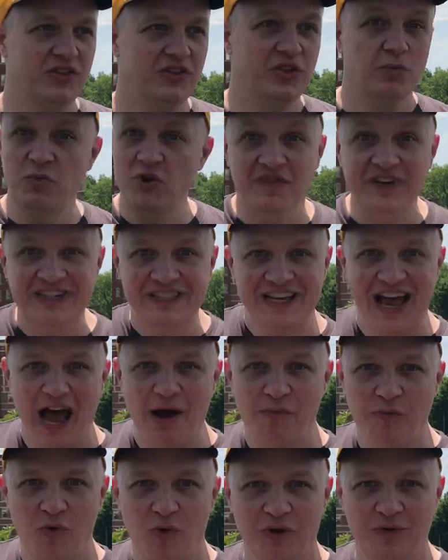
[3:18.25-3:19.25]
the movie
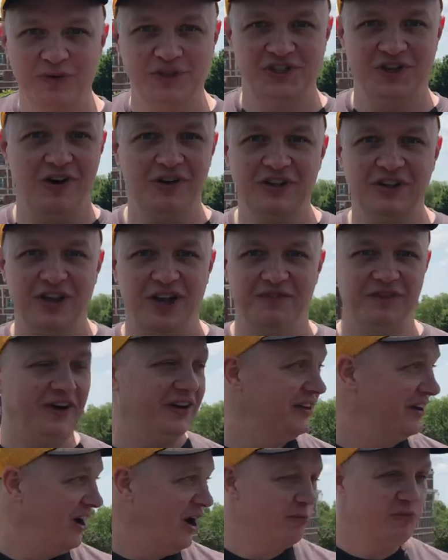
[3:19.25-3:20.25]
Cyborg with John Claude
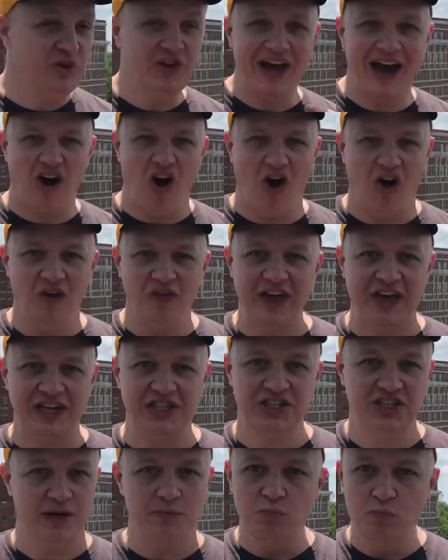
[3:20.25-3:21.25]
Van Damme, you got all that
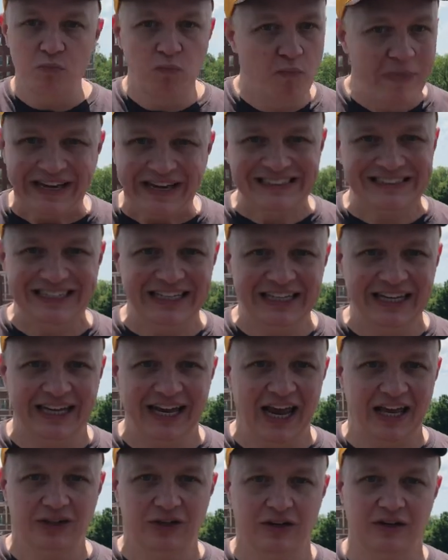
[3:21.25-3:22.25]
shit mixed in
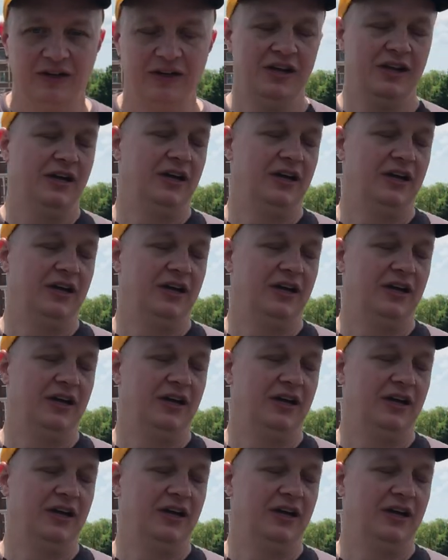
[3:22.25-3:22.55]
together.